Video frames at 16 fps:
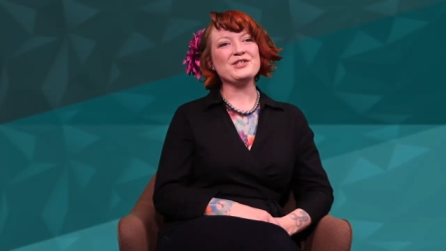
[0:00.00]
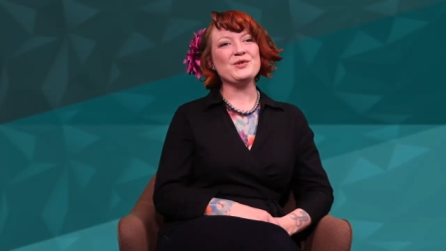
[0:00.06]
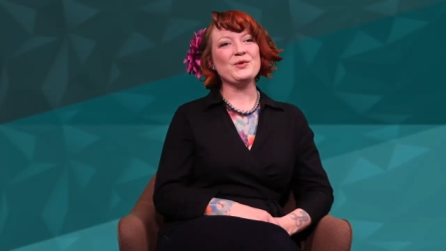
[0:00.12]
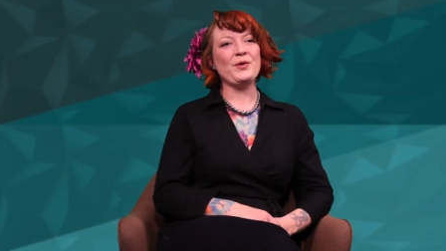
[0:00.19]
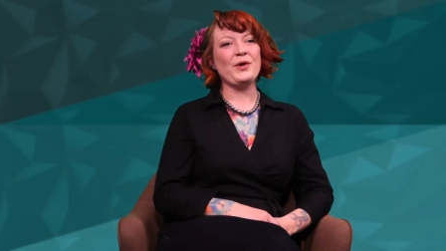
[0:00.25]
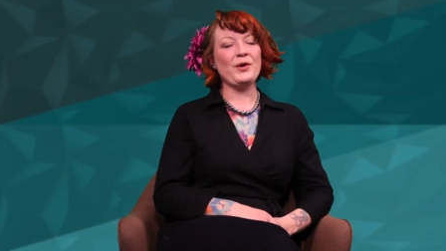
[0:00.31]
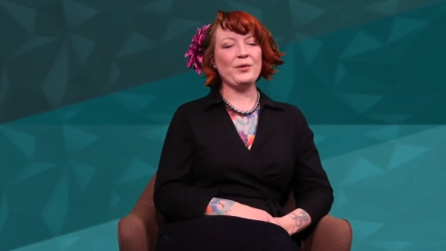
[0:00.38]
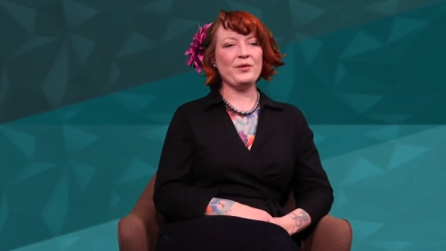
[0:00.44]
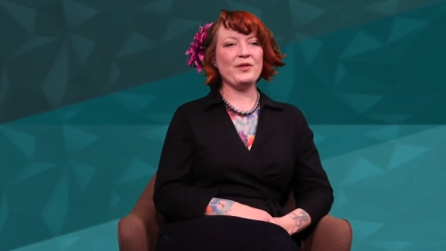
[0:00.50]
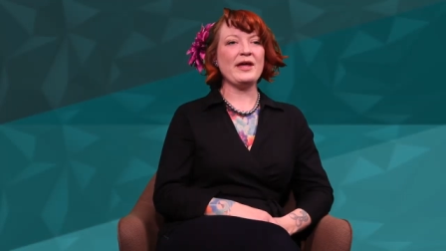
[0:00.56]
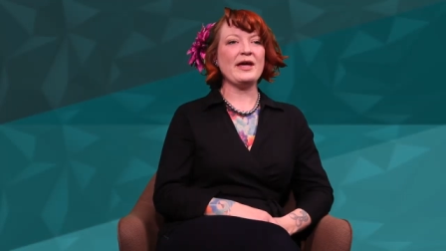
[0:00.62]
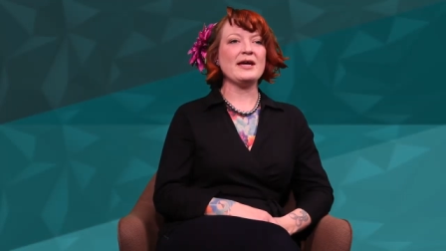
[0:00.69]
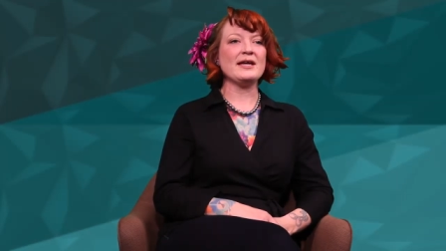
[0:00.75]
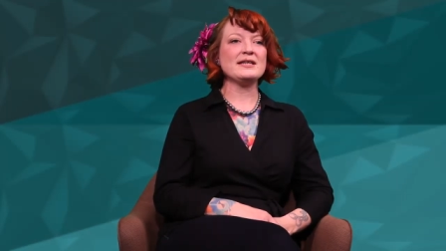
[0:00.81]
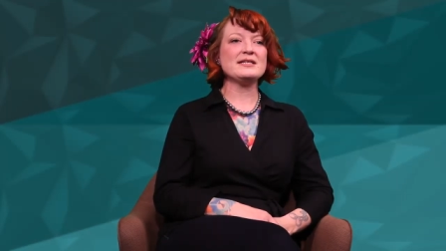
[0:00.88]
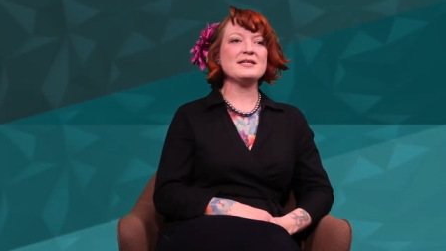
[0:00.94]
to know
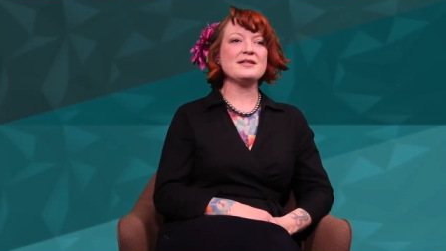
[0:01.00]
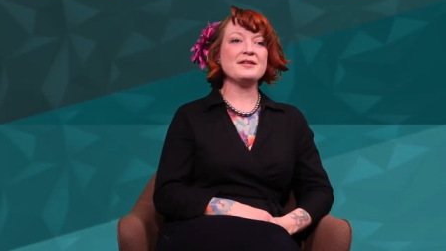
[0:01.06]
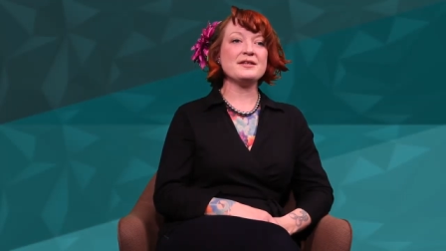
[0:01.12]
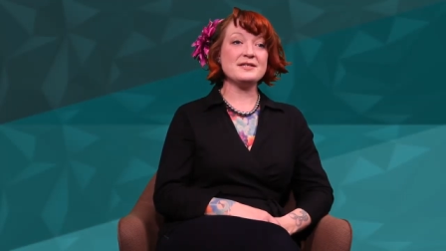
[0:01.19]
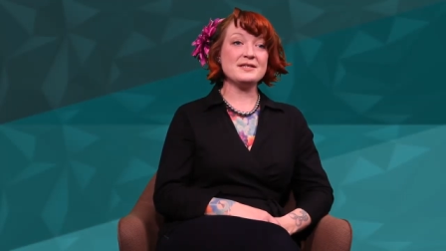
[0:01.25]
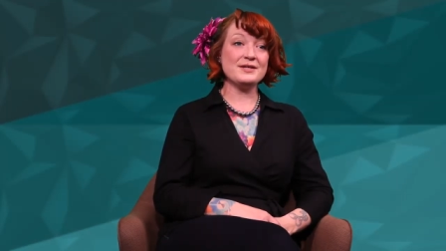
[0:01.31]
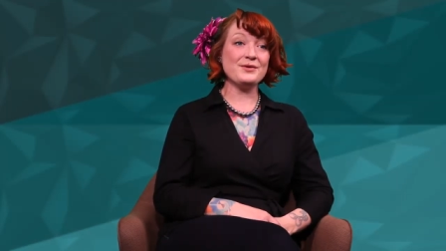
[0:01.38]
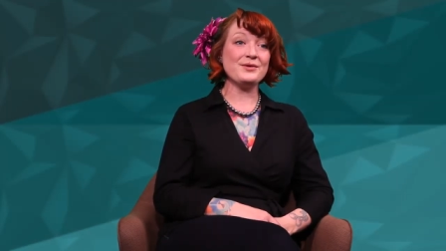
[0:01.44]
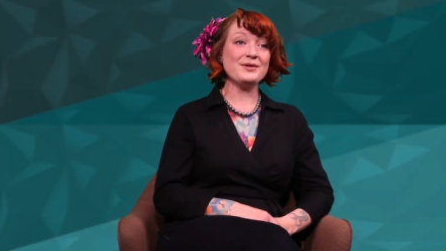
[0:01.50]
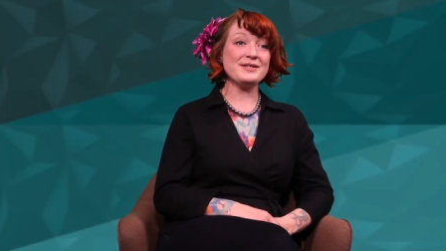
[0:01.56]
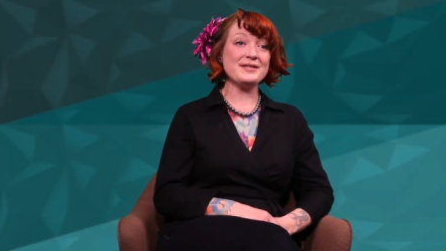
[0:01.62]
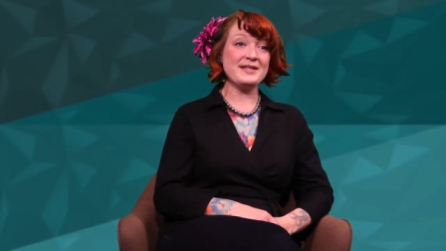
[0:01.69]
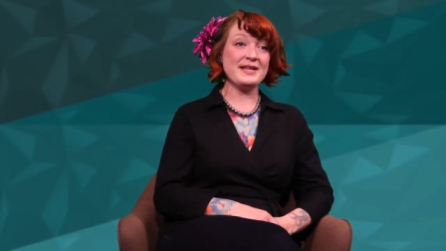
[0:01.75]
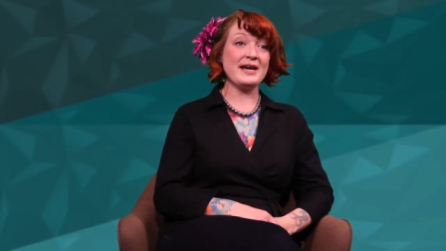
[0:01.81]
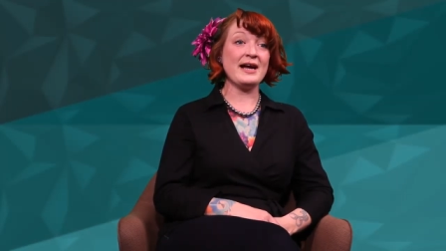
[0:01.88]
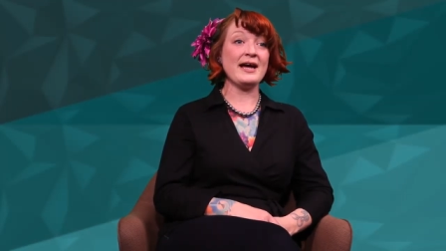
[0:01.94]
that the students
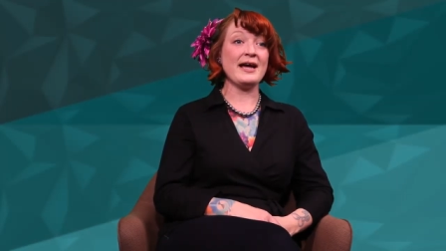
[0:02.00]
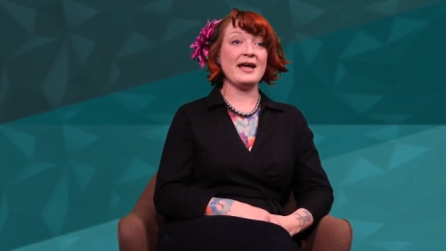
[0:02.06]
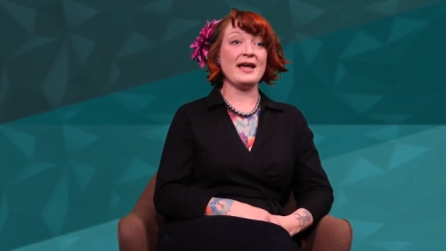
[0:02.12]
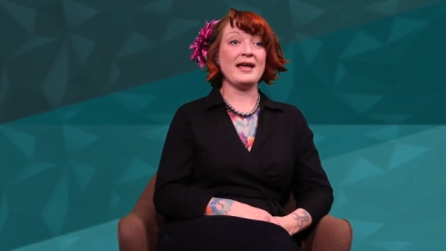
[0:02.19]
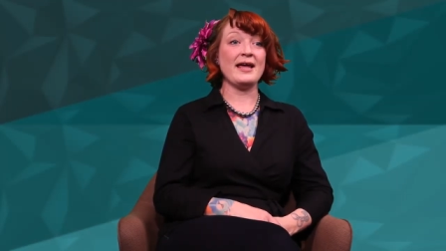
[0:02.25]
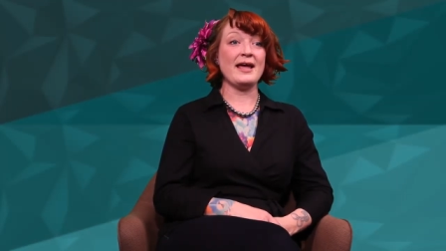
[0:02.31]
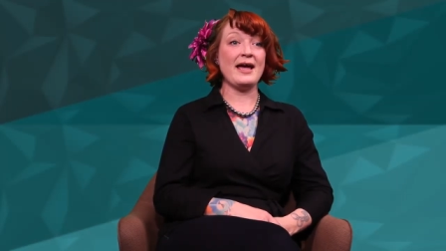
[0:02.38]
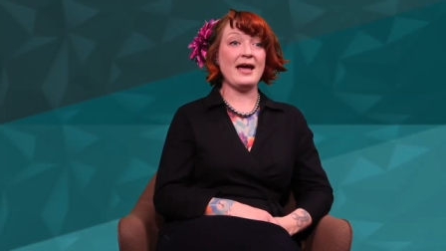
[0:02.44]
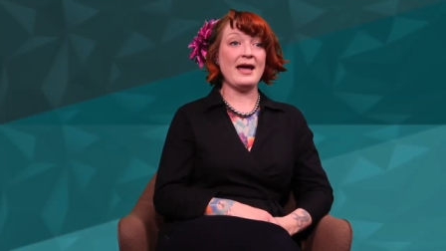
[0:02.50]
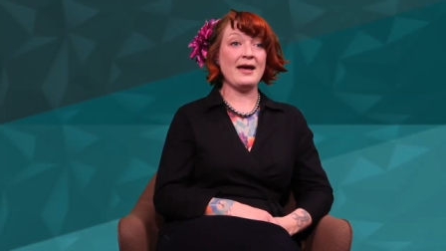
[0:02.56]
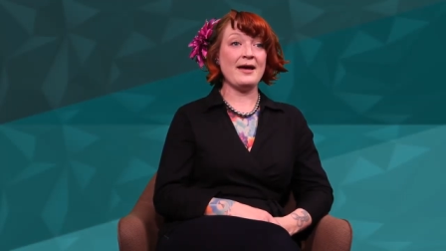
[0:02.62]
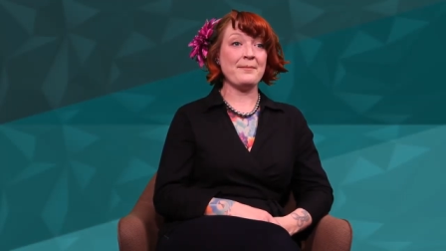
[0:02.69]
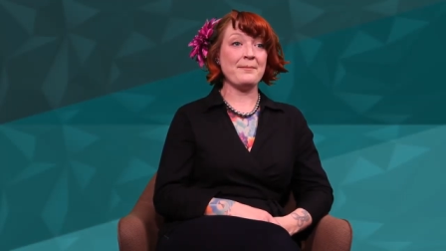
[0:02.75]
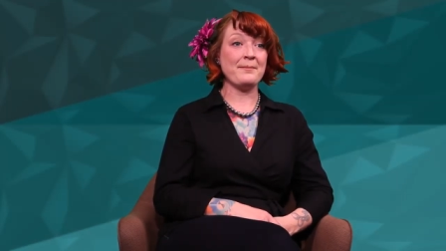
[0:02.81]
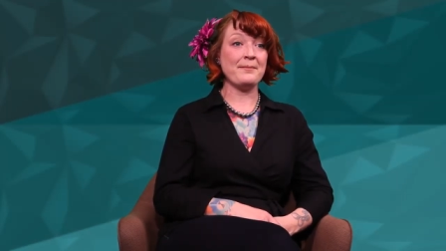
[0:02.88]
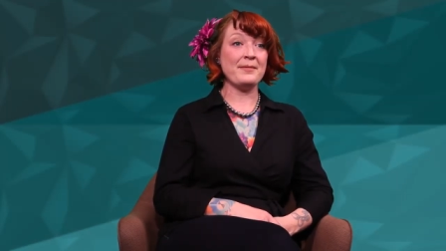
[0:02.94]
that I
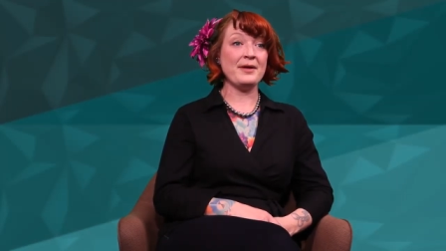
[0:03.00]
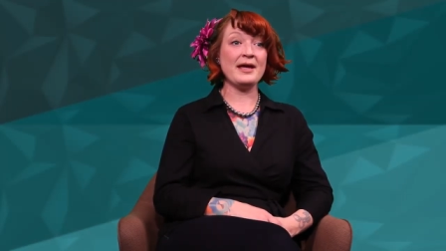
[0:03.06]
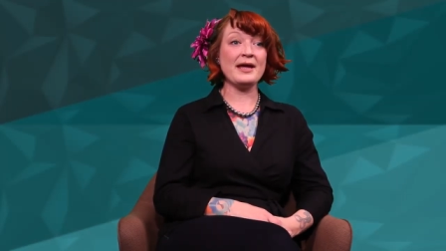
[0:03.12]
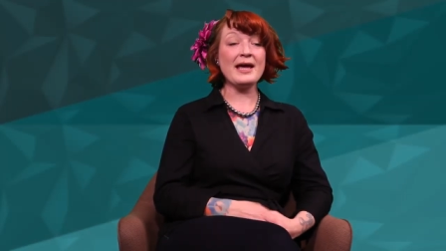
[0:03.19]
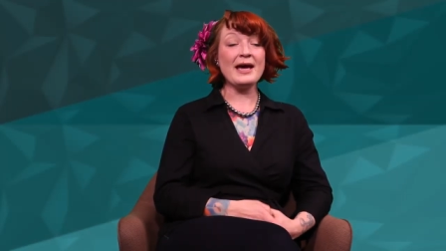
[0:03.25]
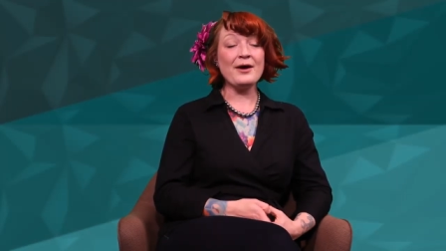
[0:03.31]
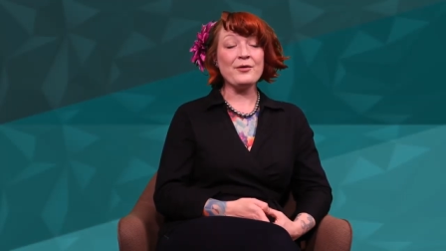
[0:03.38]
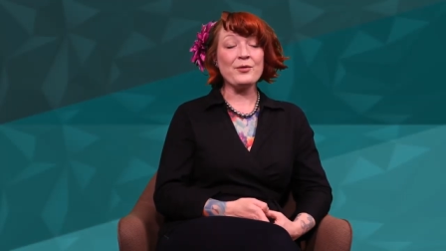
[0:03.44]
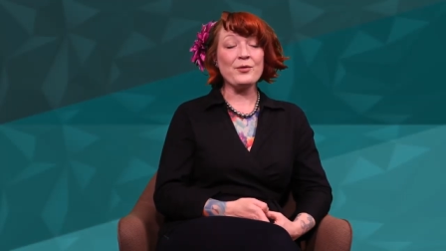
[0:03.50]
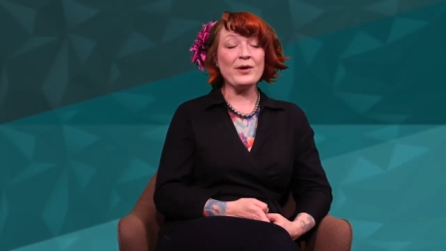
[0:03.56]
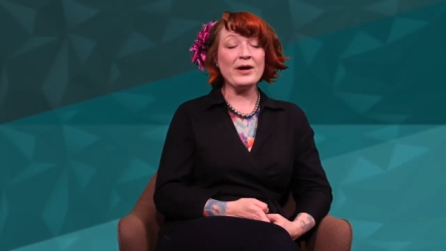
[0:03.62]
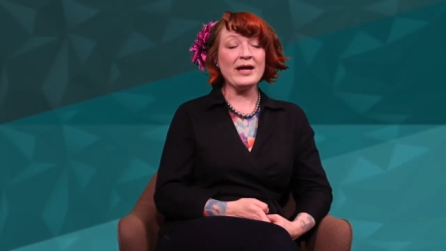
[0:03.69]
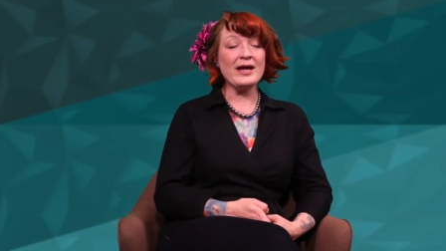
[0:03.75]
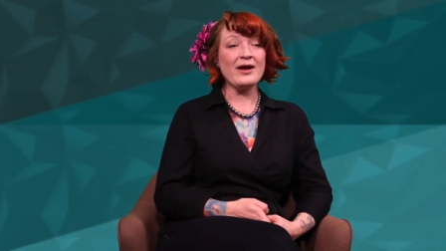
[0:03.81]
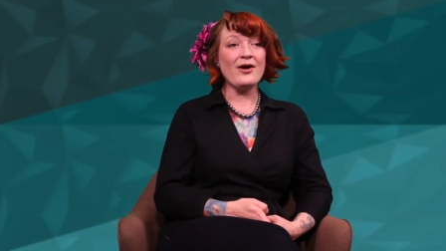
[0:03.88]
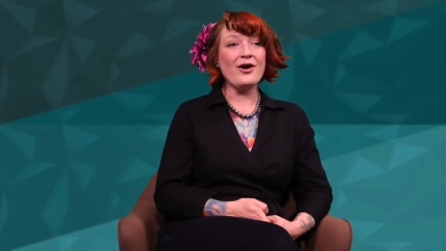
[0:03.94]
am
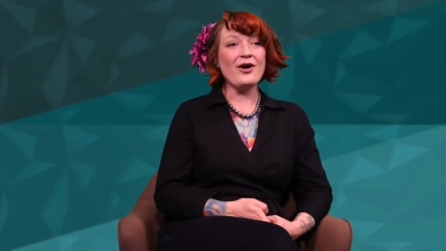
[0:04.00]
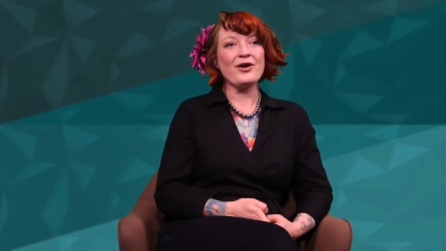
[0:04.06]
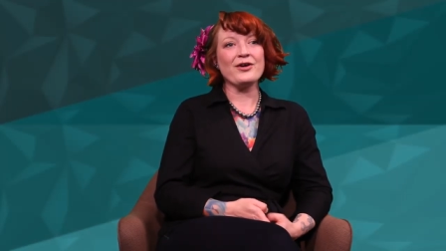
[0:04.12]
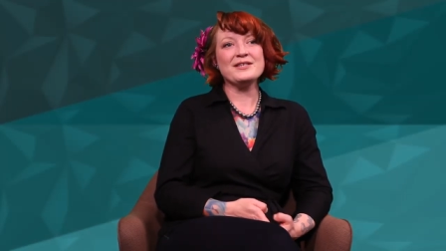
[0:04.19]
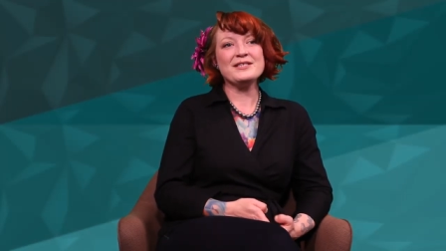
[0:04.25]
encountering are